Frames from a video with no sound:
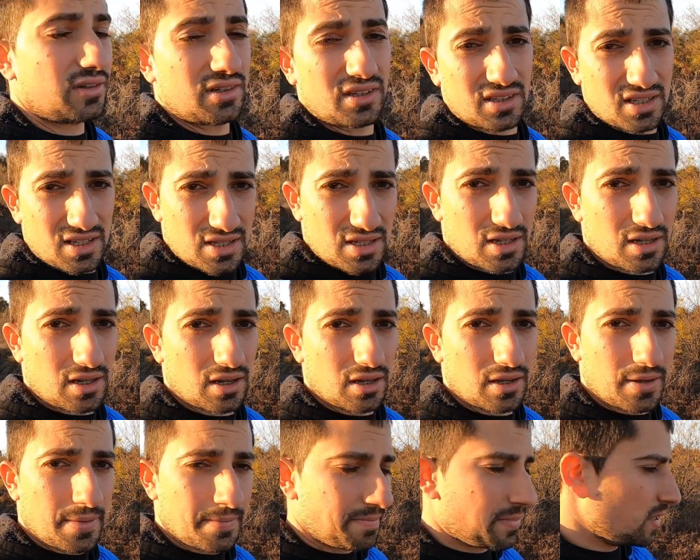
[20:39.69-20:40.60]
in the
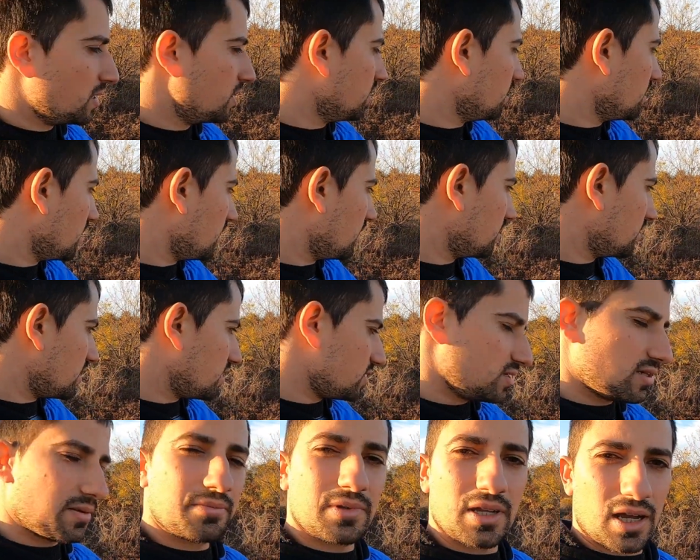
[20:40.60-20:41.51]
city, and
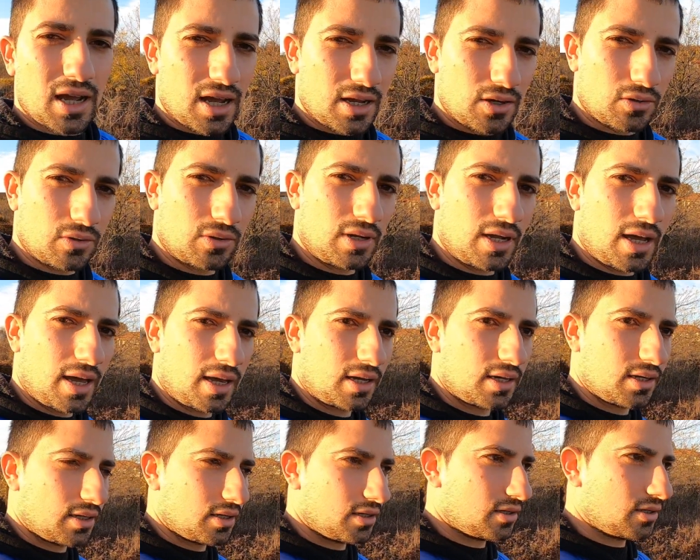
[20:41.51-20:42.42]
that's something I don't
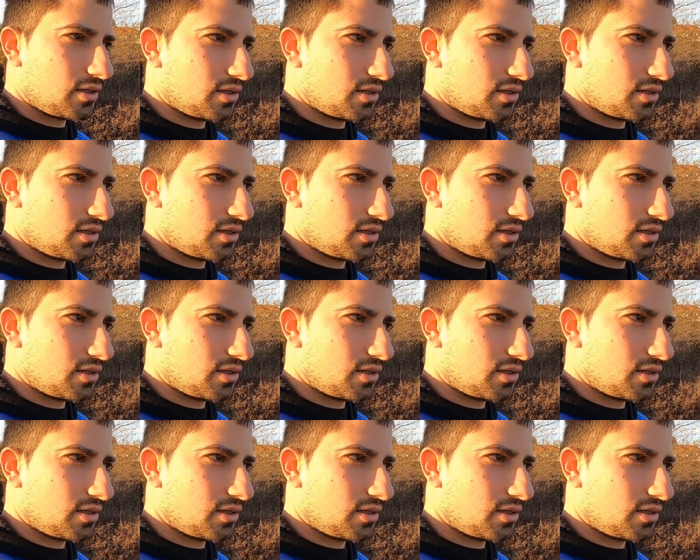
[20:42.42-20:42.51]
like.